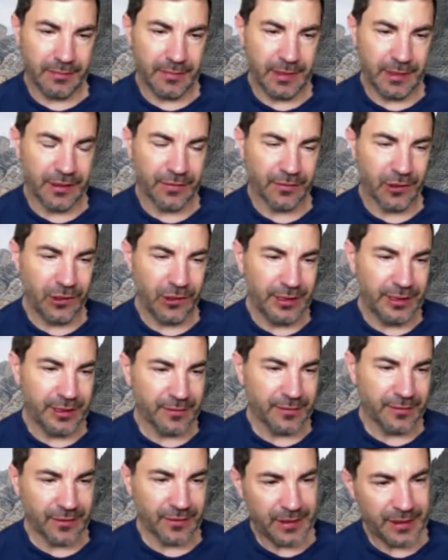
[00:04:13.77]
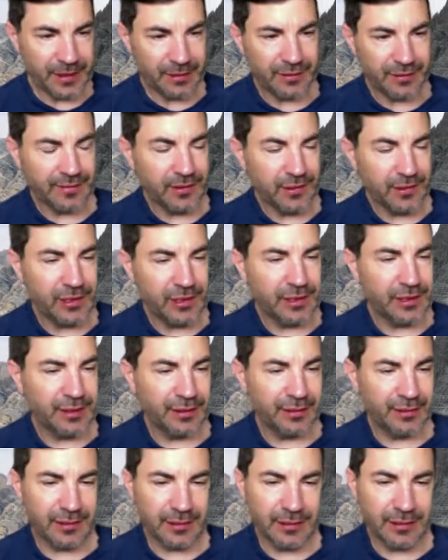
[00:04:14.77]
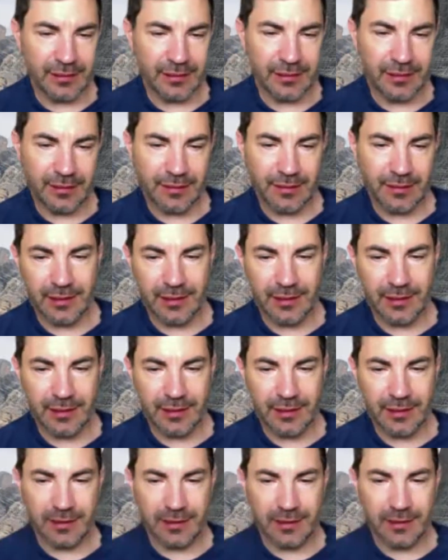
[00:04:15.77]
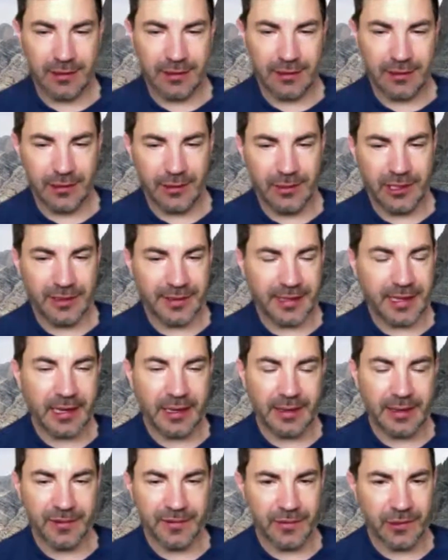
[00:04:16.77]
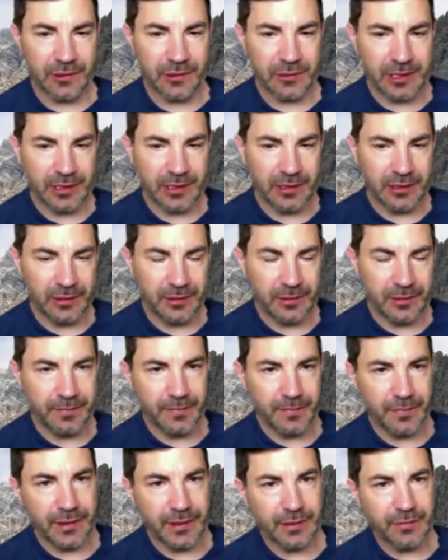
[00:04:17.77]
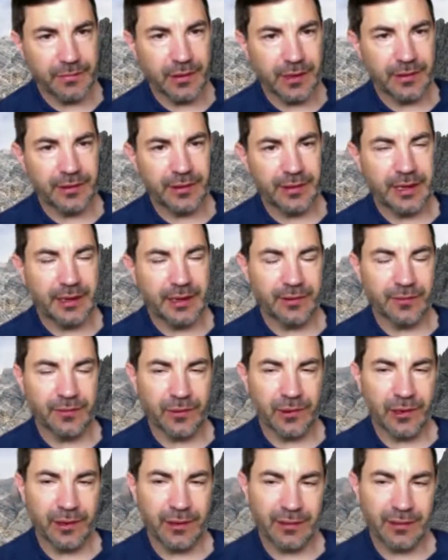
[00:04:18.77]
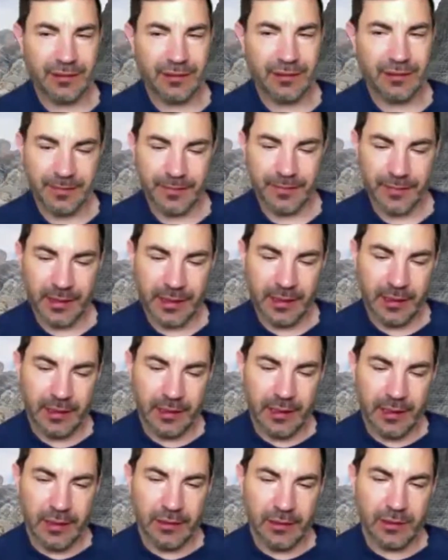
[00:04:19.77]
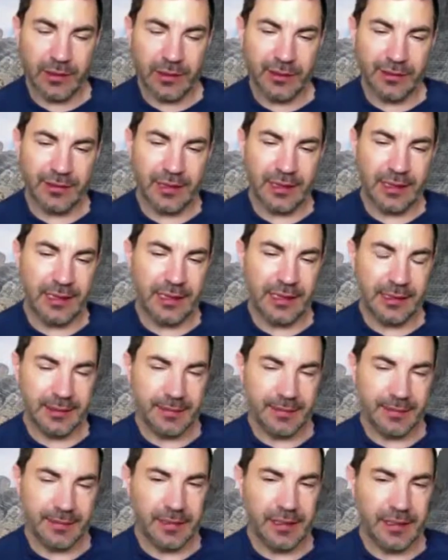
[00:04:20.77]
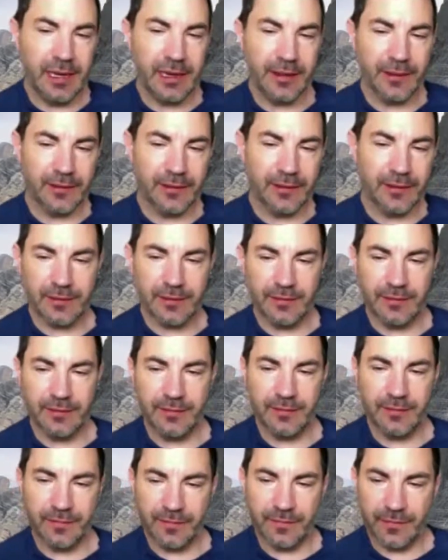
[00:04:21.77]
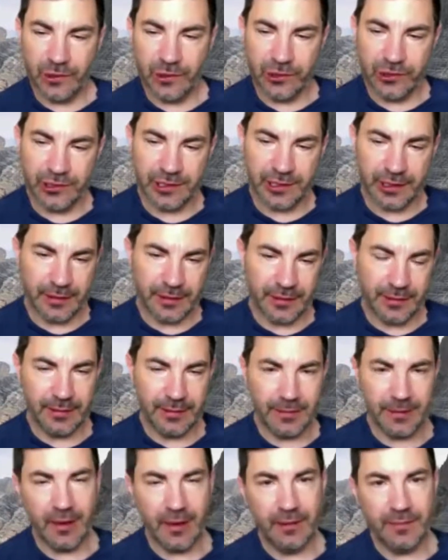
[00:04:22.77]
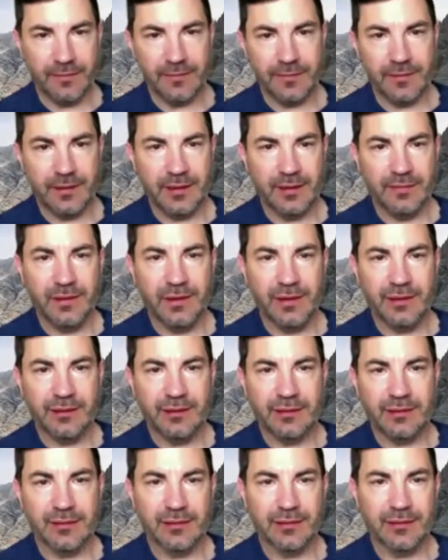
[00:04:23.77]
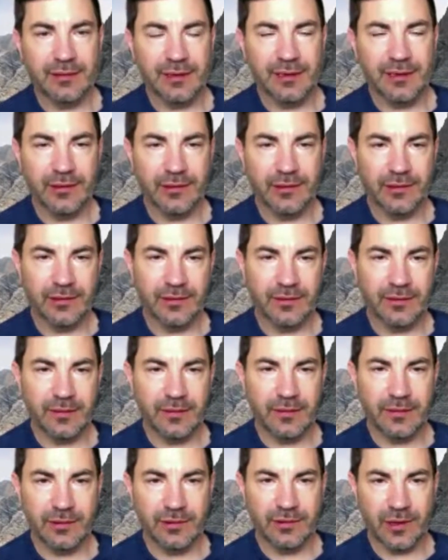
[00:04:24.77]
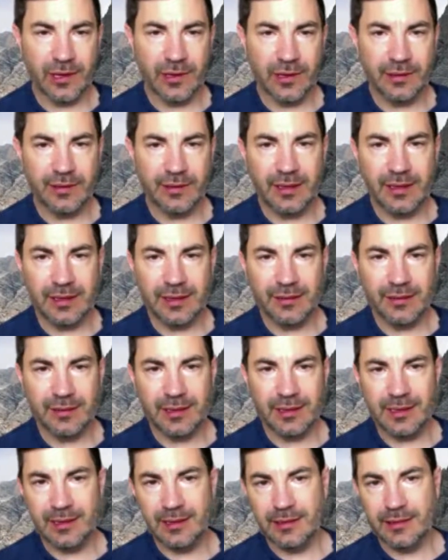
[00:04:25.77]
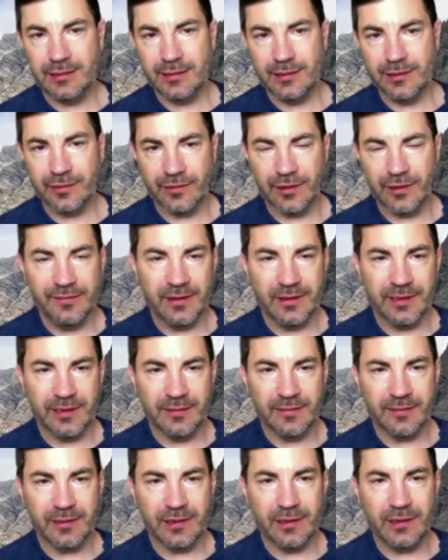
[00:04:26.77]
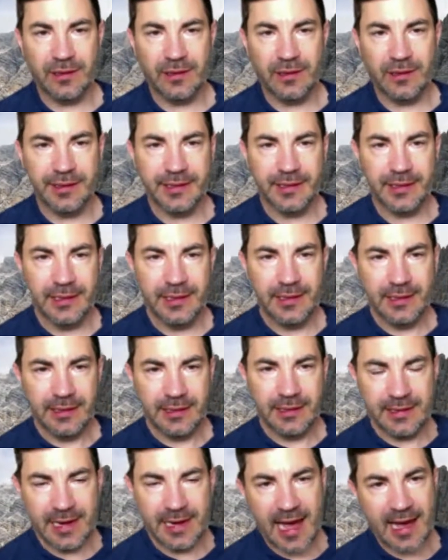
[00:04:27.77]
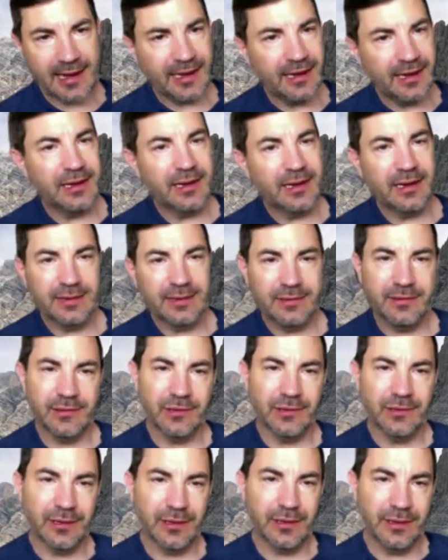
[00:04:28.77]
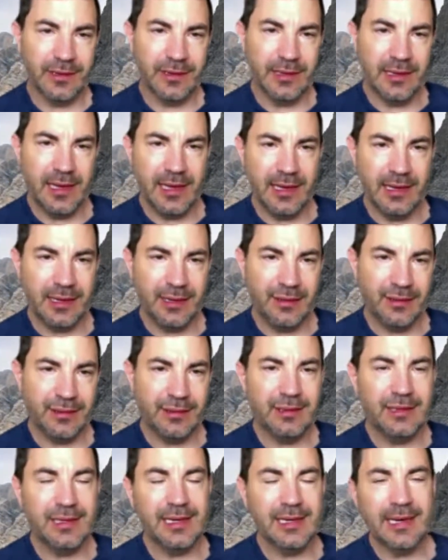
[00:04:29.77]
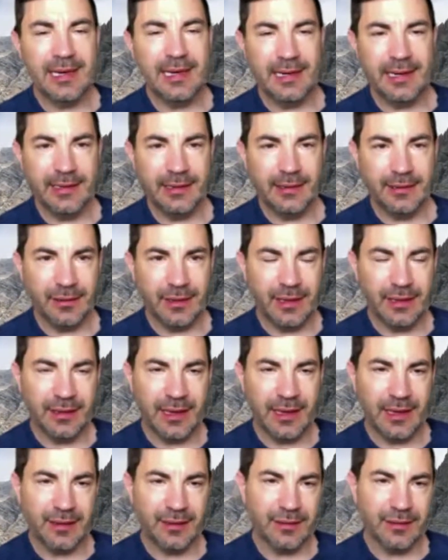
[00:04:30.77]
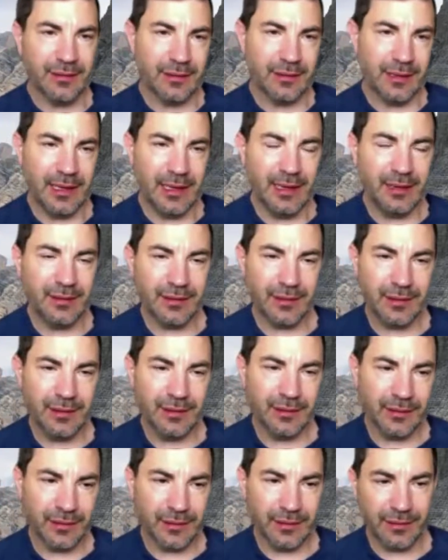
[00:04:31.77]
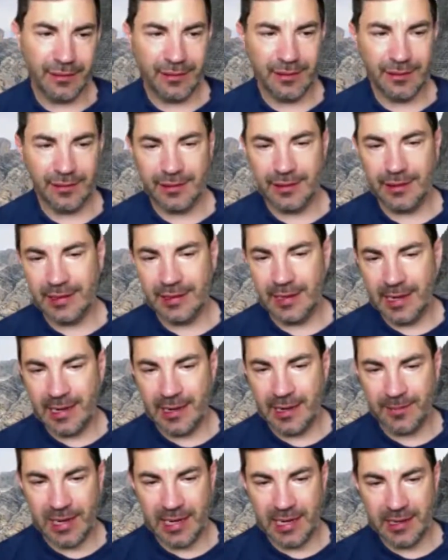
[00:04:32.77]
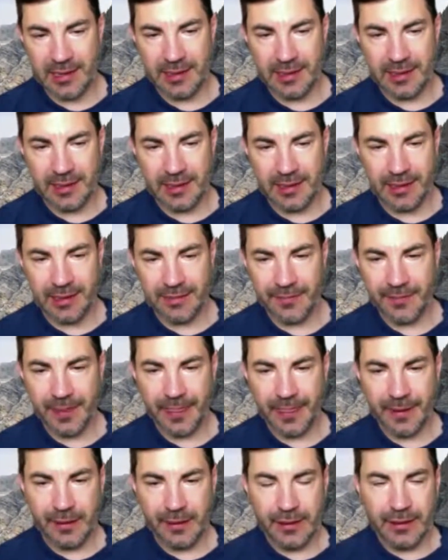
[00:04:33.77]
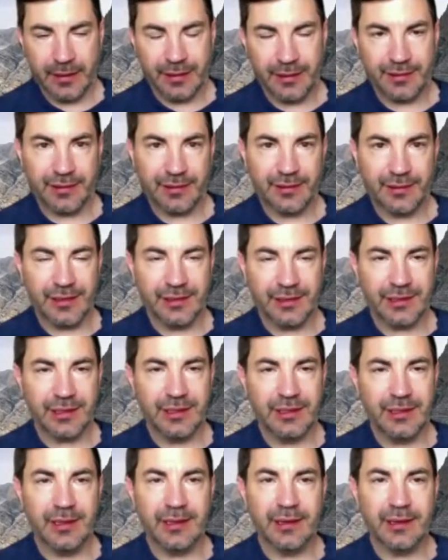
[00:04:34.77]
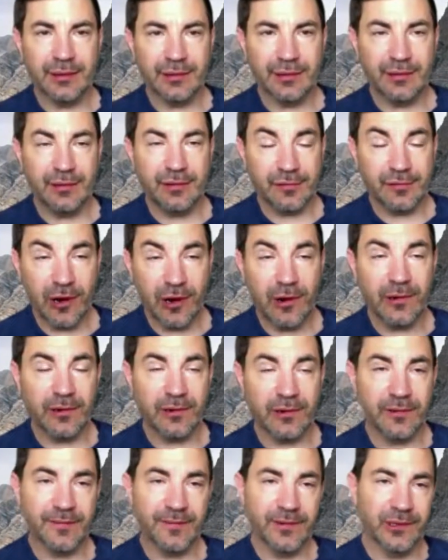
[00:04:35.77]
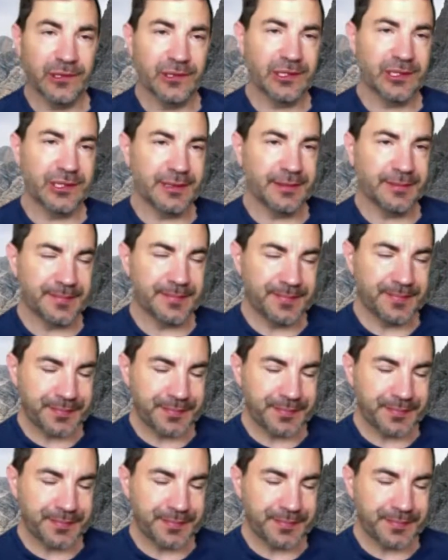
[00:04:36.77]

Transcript: enrolling over the next few years, and it's going to be a little bit of time before we know whether or not it works. There's another version of this. There's another drug that is a derivative called NACA, or NACA, and that is N-acetylcysteine amide. And it's essentially a stronger version